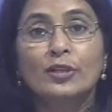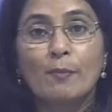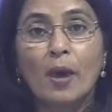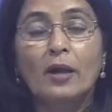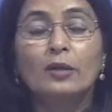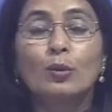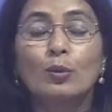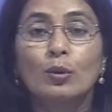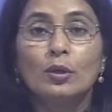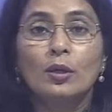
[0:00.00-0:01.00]
demand
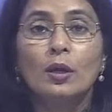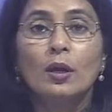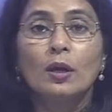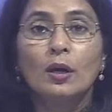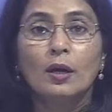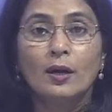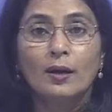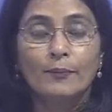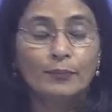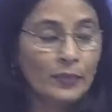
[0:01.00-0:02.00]
gold.
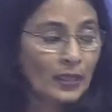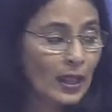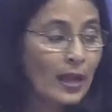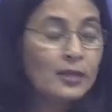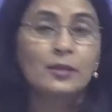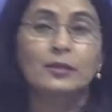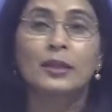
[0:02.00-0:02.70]
And